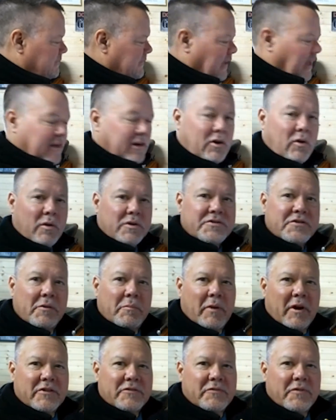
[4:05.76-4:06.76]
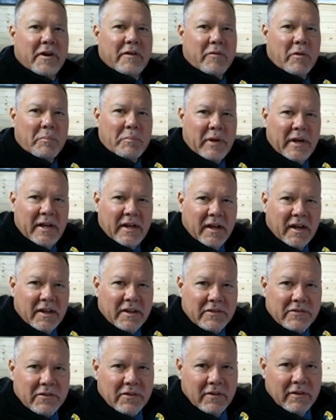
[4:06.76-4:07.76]
And of course, everybody's favorite,
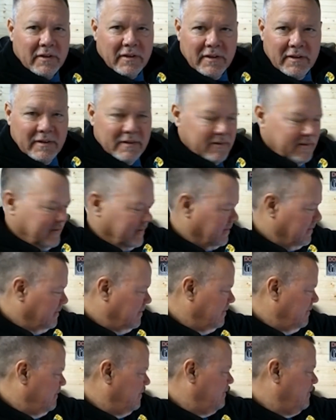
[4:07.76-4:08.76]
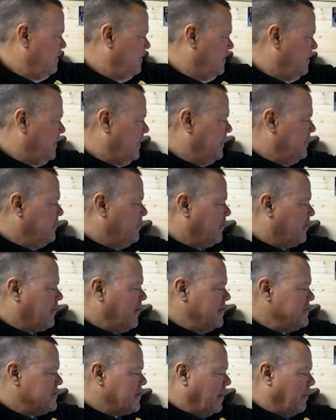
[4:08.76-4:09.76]
peanuts. You know, they do a
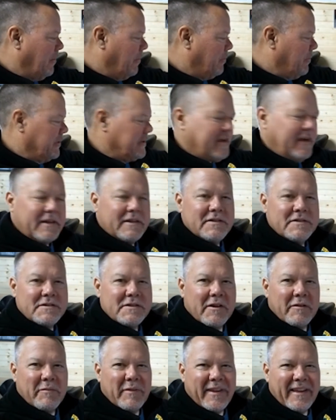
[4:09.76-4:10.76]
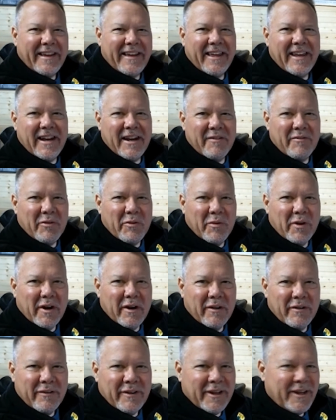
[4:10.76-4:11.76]
great job of protecting stuff, but they get everywhere,
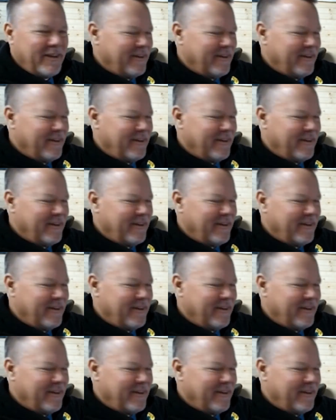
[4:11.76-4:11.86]
don't they?